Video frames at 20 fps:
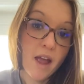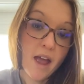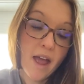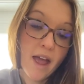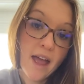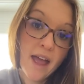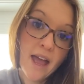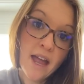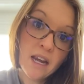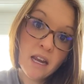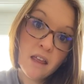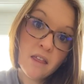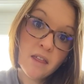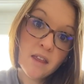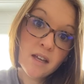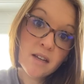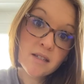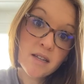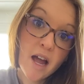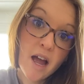
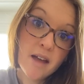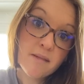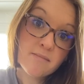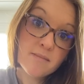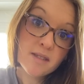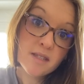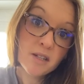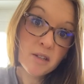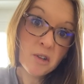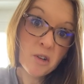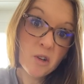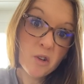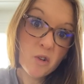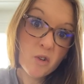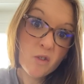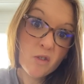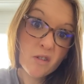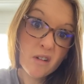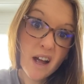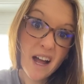Anything times
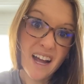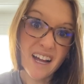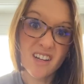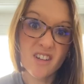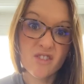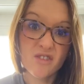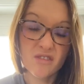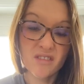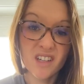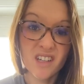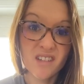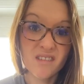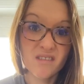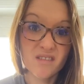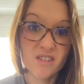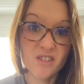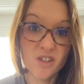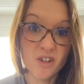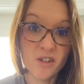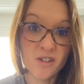0 actually
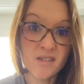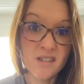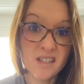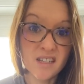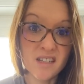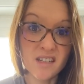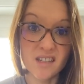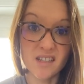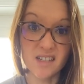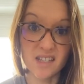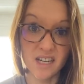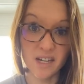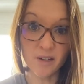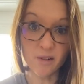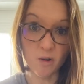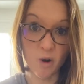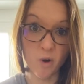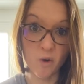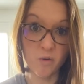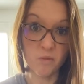turns into
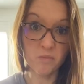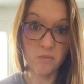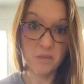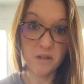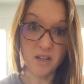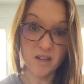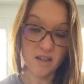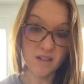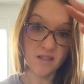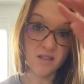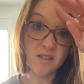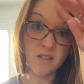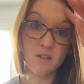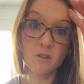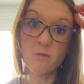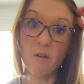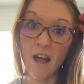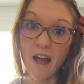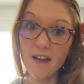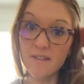0 because
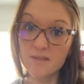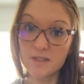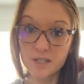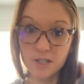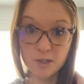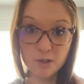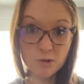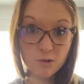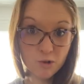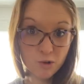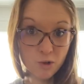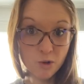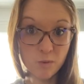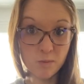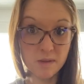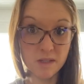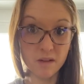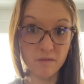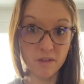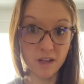you have 0
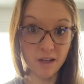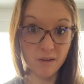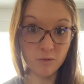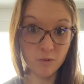groups of it,